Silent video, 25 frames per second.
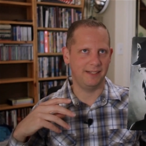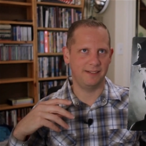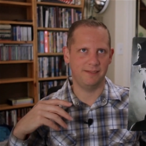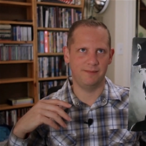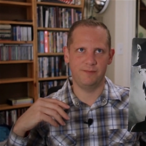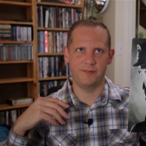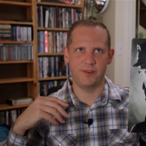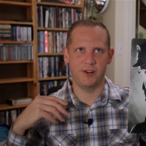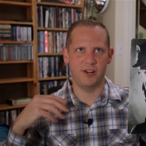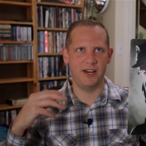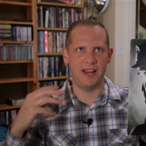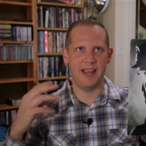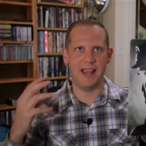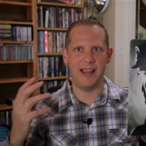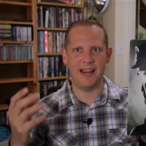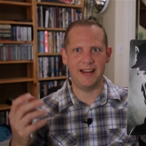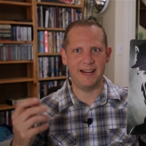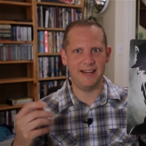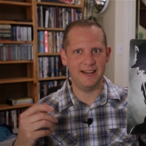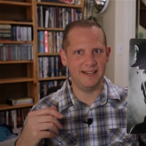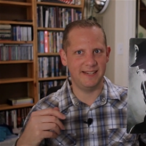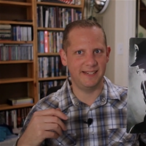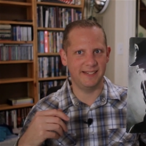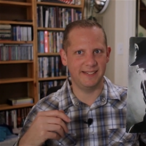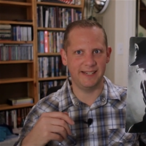Uh, very
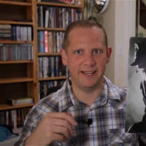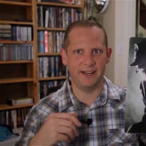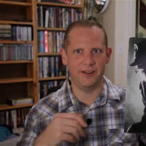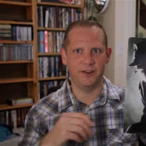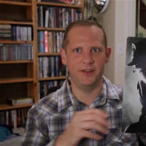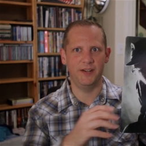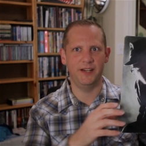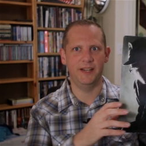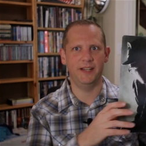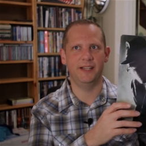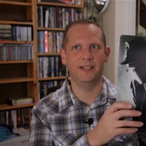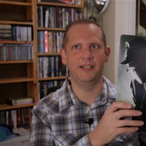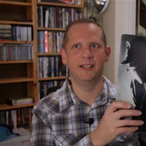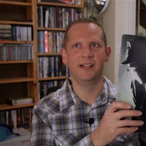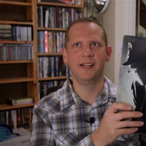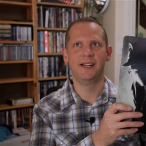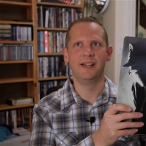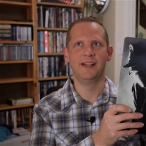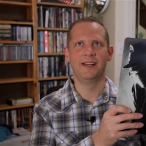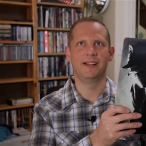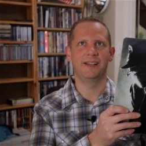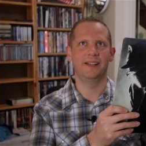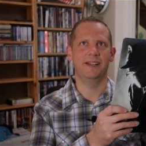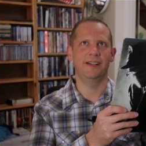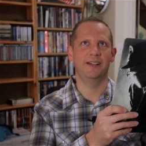80s sounding,
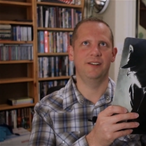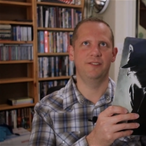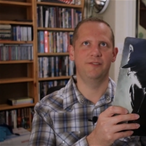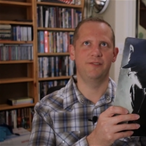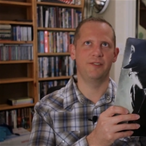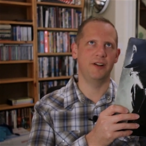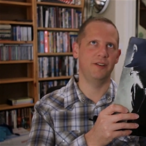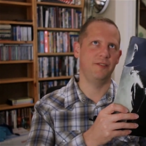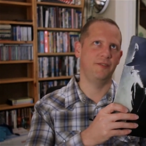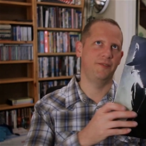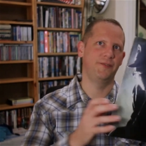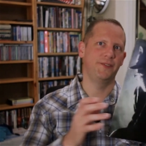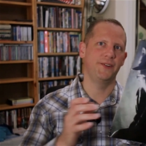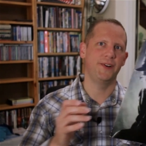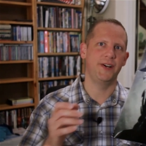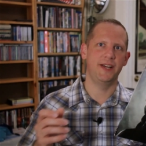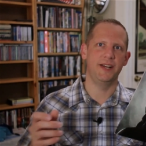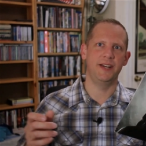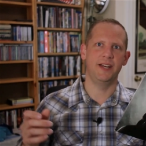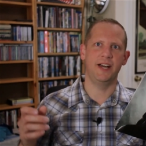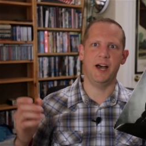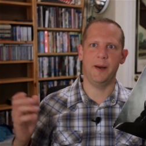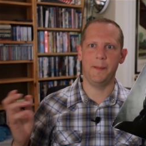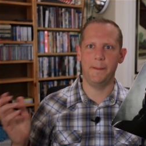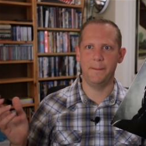you know, very
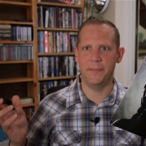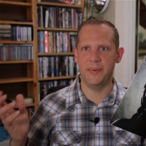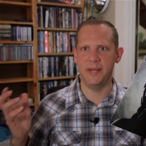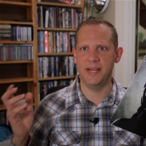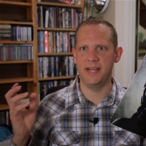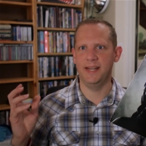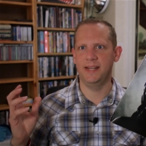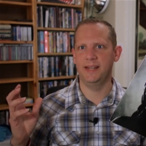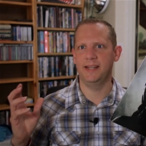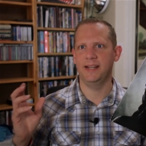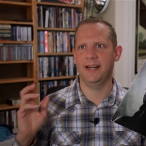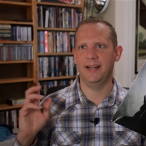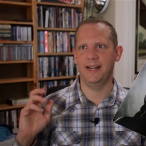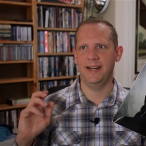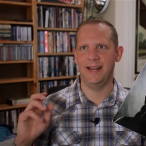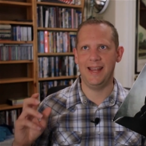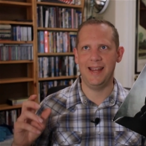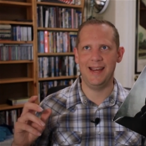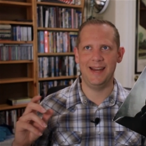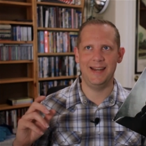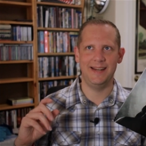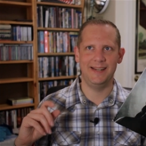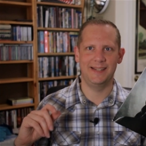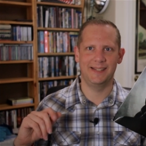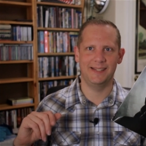fun, upbeat kind of
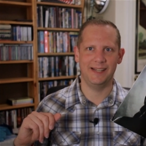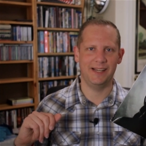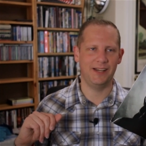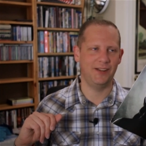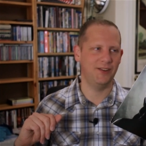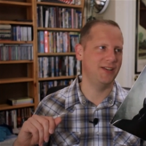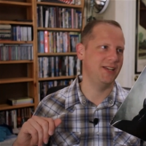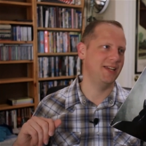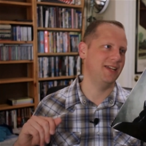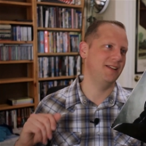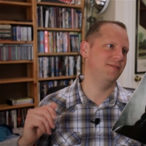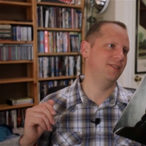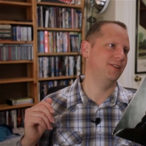80s sounding.